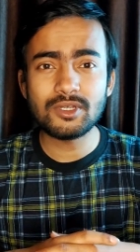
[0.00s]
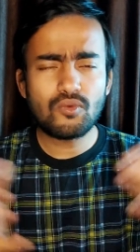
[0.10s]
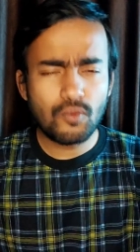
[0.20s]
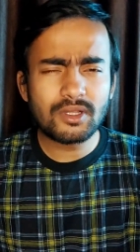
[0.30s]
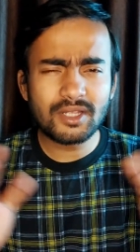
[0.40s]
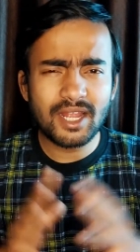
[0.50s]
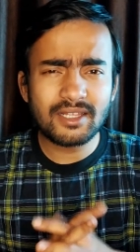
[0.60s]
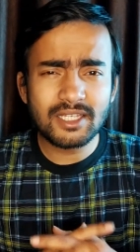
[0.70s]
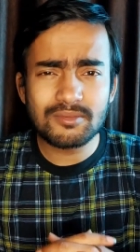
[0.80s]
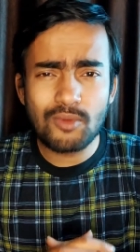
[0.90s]
You wouldn't
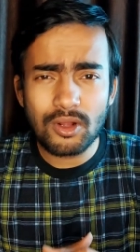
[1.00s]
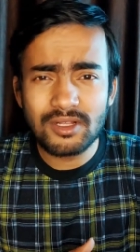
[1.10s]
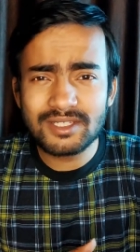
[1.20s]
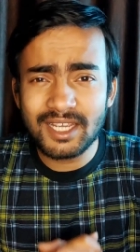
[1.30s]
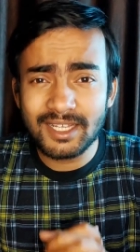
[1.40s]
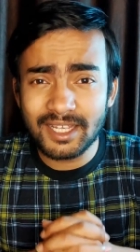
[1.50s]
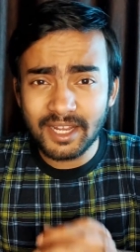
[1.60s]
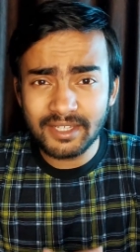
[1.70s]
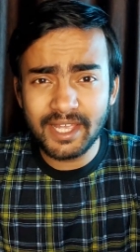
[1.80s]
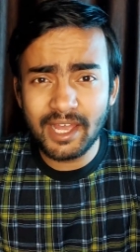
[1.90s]
get these models in
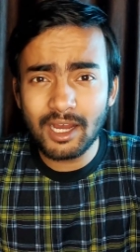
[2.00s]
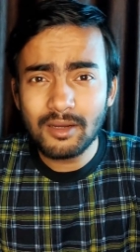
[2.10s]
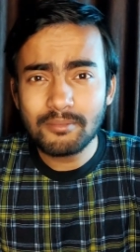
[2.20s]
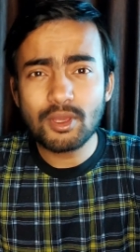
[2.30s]
India